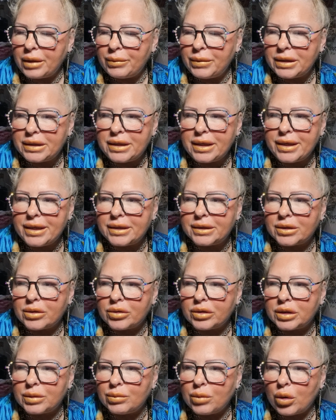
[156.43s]
my ciggies
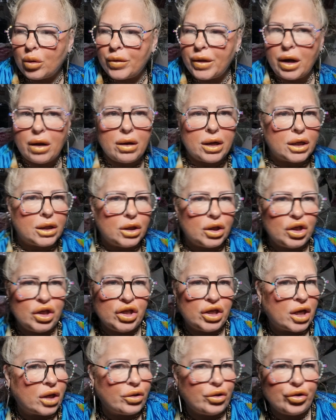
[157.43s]
cost more. They're like,
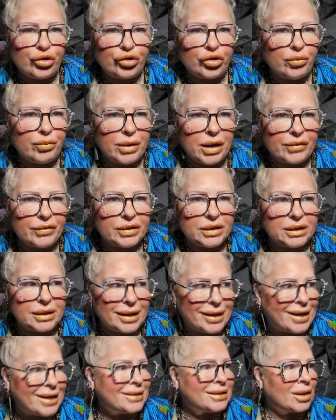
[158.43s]
you know, you shouldn't be having
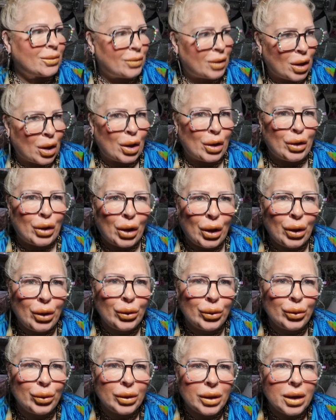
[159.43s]
ciggies. I'm like, I
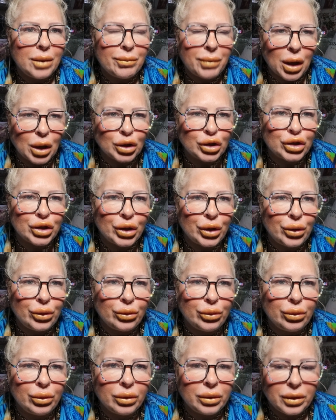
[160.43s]
know, but I
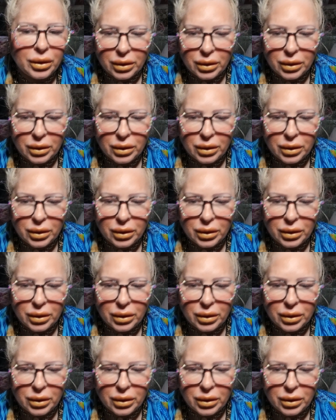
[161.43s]
do.